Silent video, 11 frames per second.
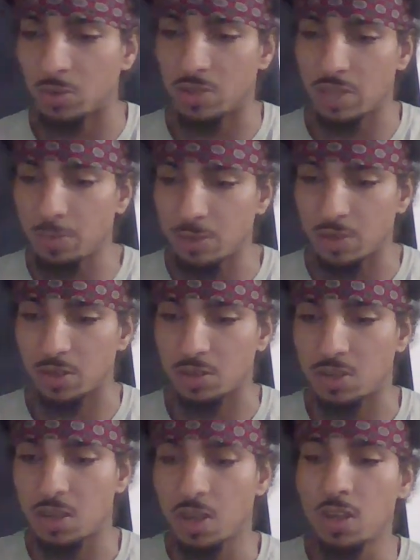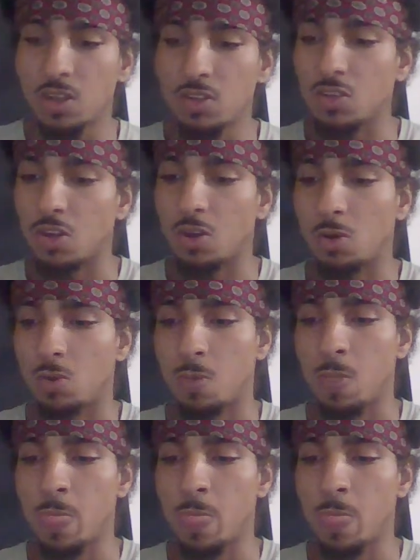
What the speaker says: receptors. So